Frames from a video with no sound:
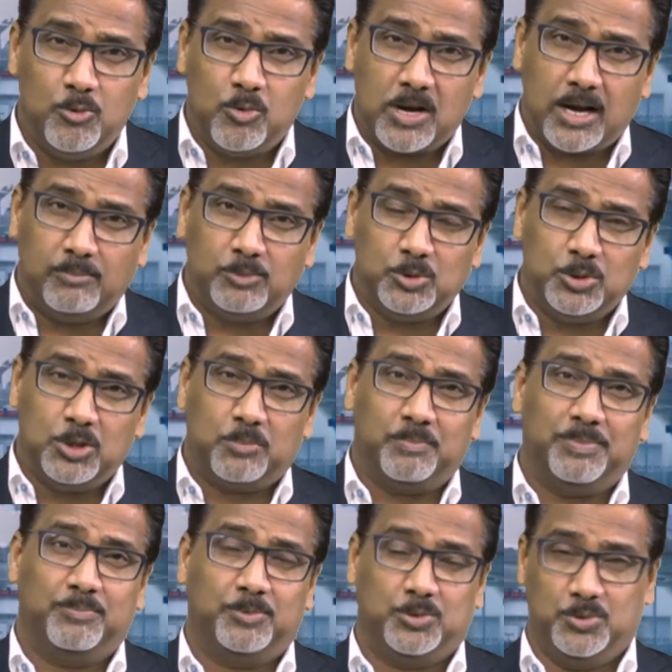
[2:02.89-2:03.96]
come to your
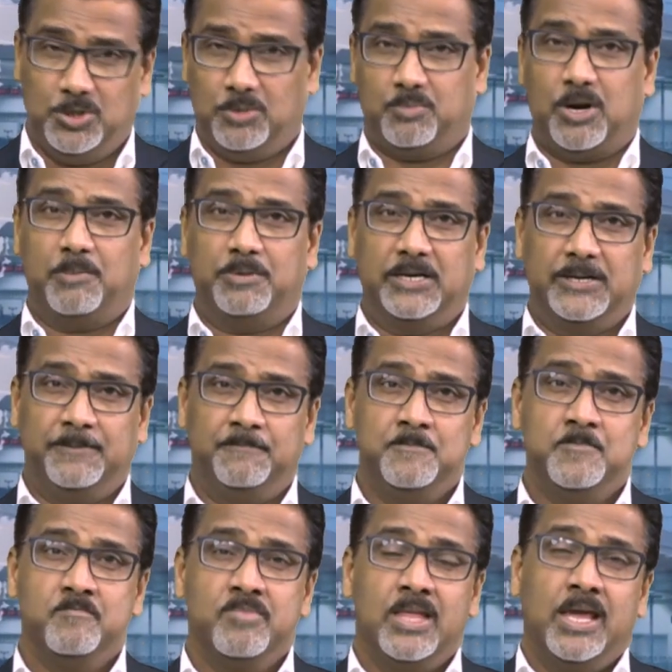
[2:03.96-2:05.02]
property.
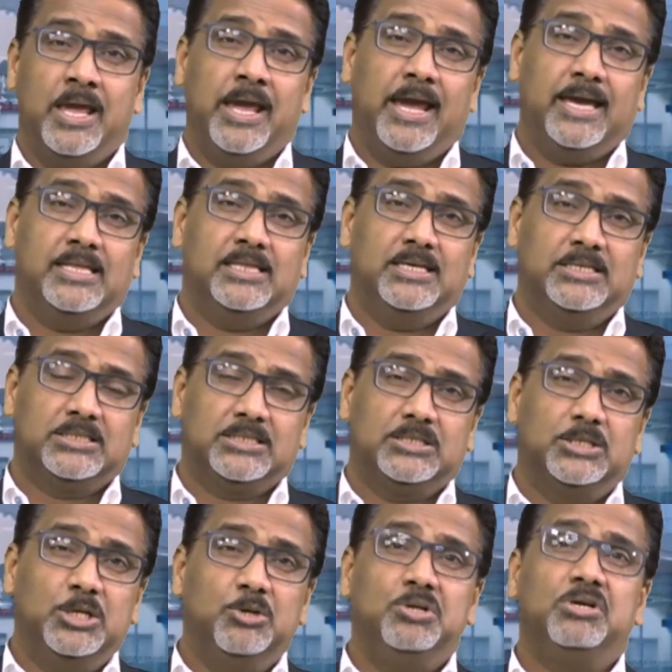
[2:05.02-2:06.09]
And this
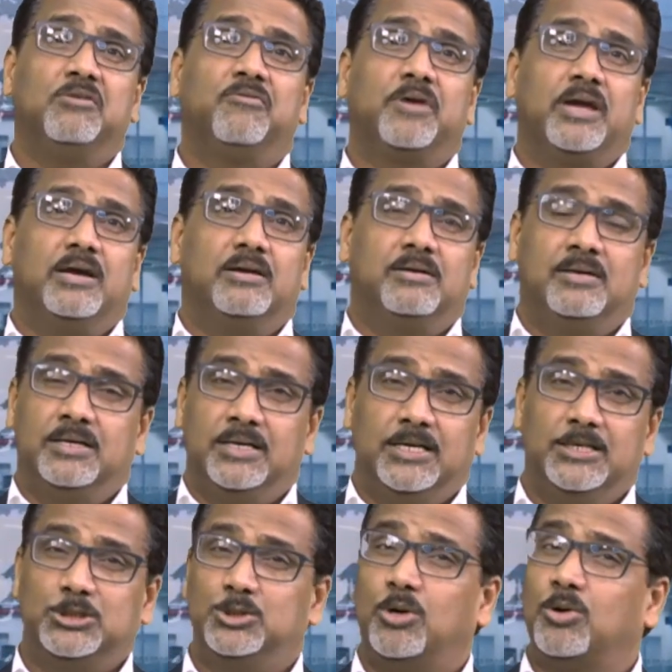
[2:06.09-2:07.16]
duty of care
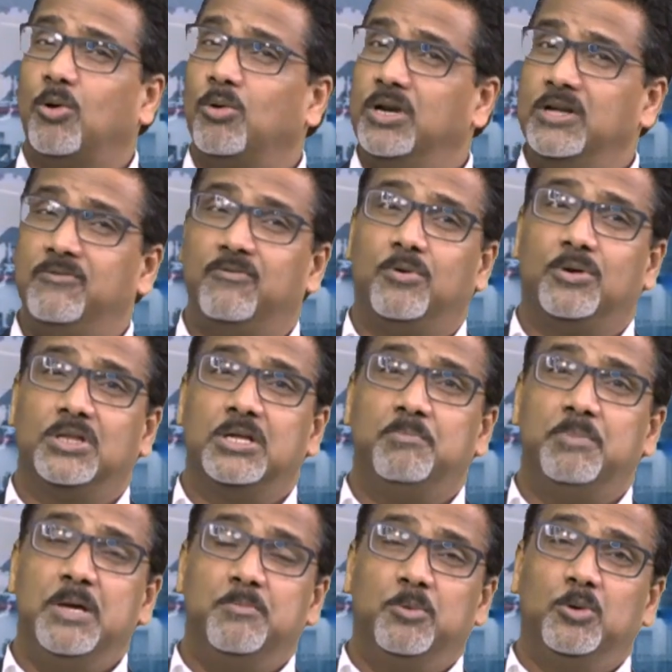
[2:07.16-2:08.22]
is not only for the
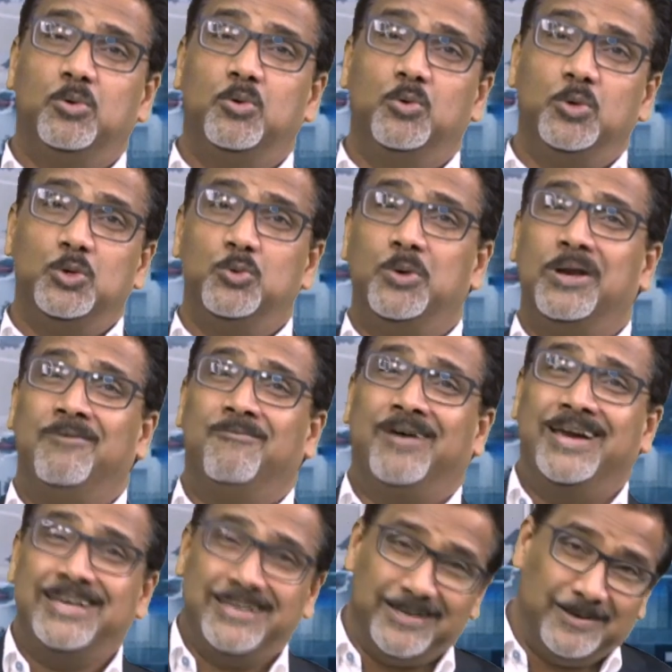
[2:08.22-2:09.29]
people who you
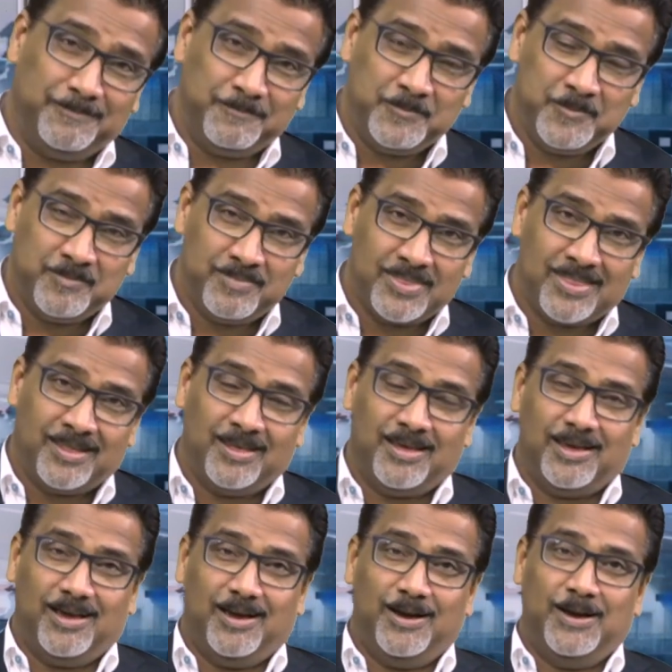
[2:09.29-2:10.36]
invited.
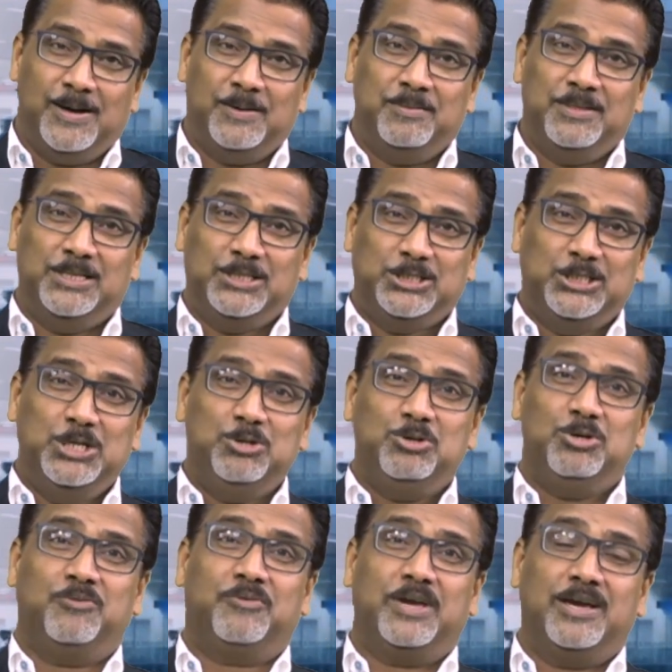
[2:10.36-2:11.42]
This duty
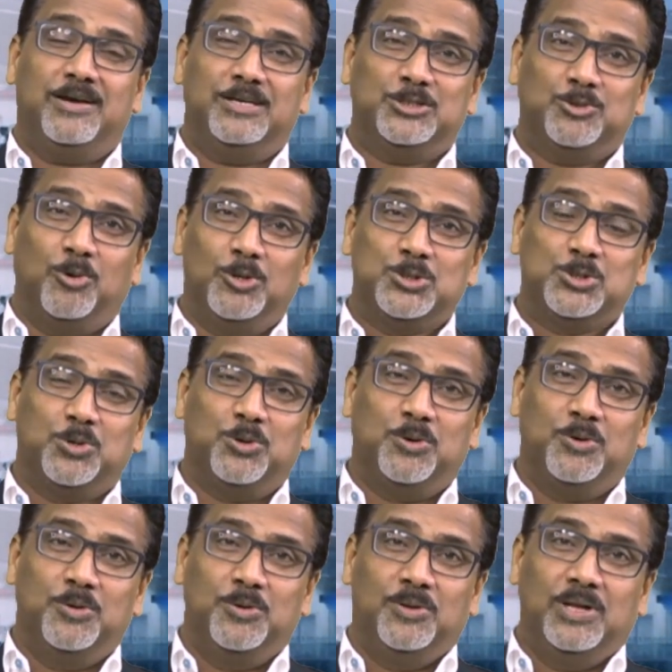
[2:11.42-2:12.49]
of care is
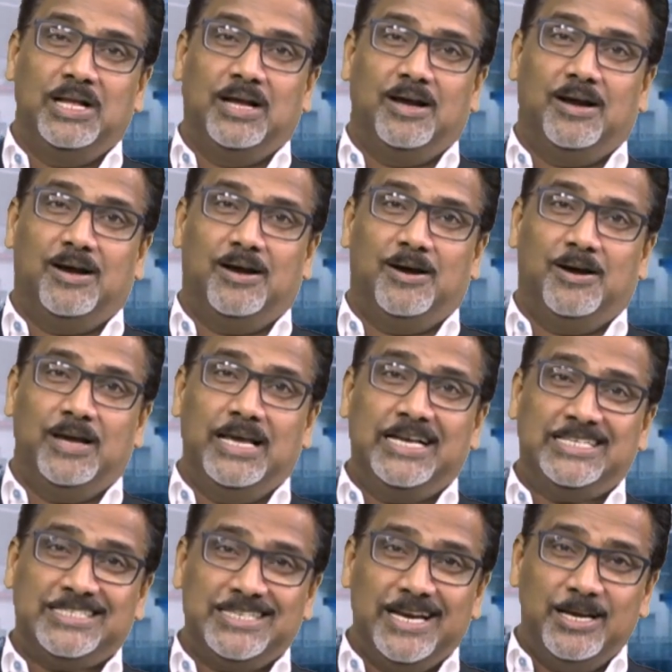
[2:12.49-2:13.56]
also
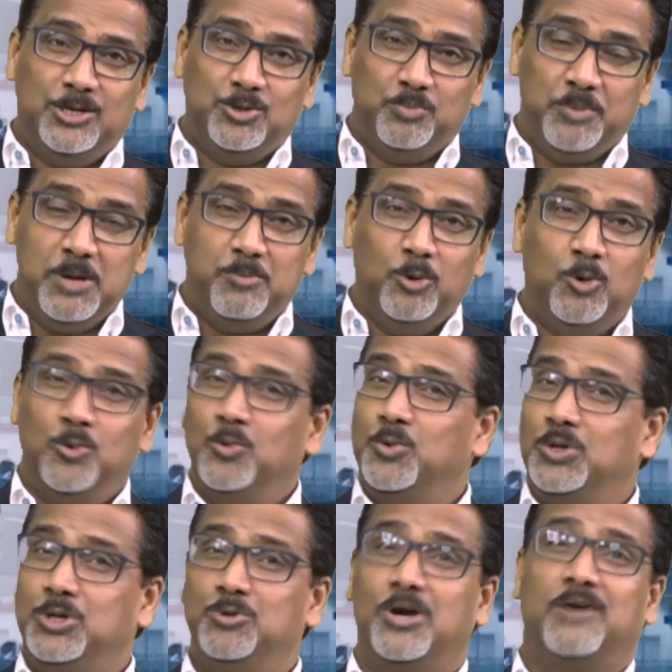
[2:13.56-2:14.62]
extend to people who
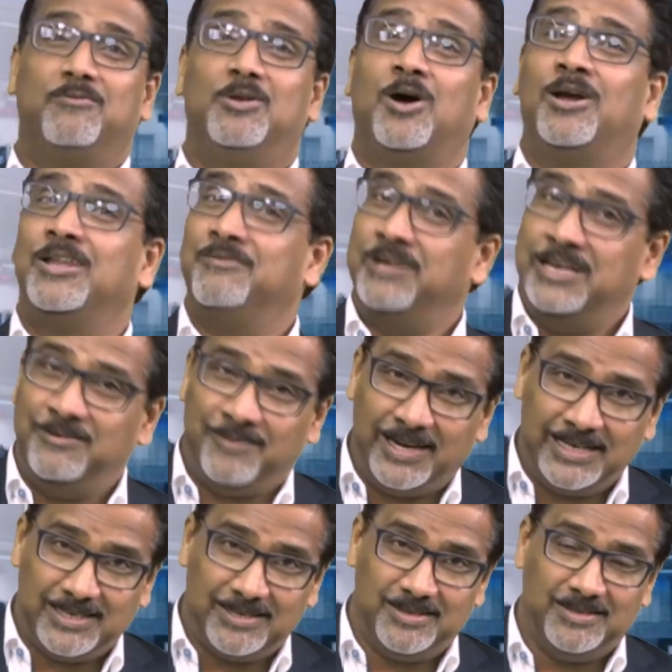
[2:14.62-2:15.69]
you have not even
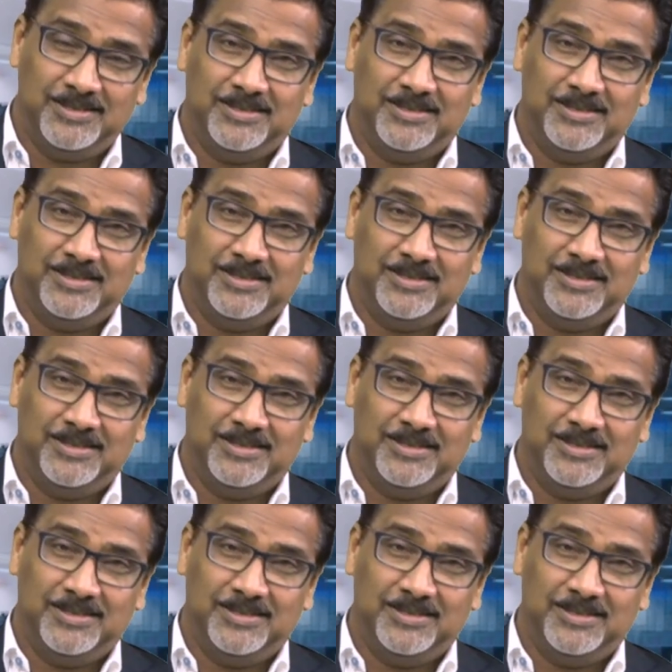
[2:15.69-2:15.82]
invited.